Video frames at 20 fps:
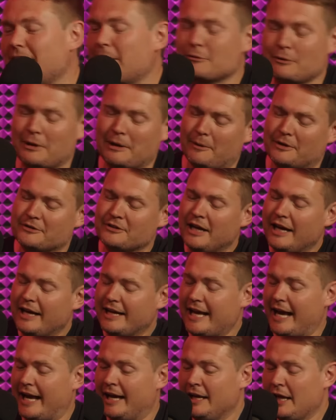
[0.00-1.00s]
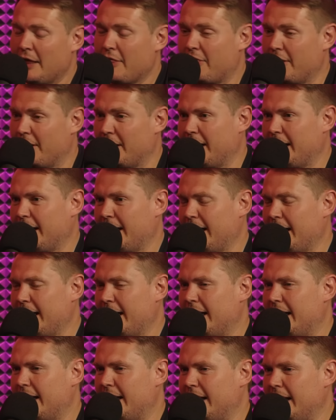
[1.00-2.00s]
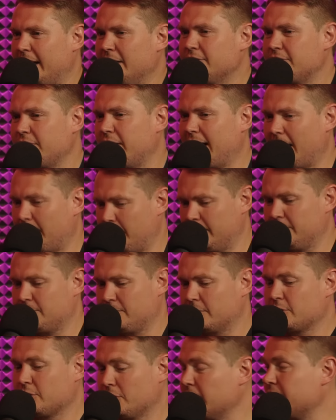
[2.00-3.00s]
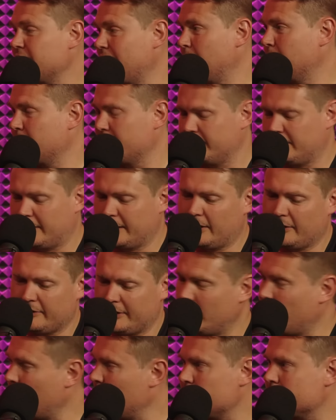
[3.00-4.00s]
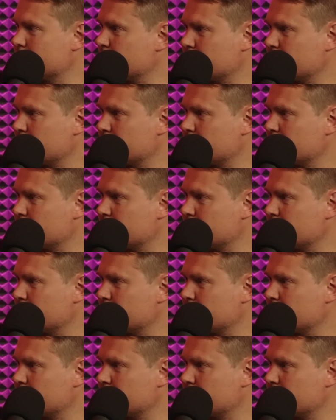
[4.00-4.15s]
that was what it was. Yeah, the Inside Out is a good example of like, oh, they're not all